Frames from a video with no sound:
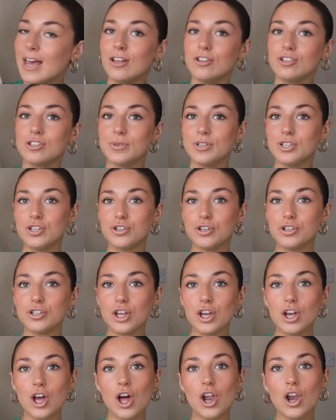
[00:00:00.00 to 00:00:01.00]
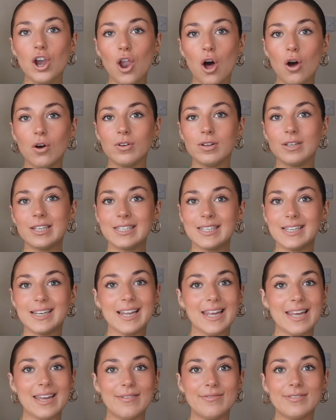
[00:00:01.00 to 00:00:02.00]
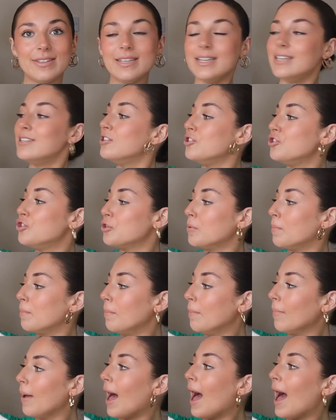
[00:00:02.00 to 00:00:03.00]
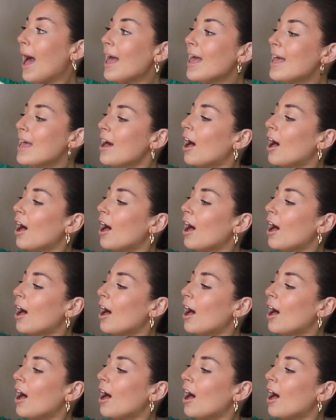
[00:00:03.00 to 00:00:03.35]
So it's just like a long sleeved knitted jumper.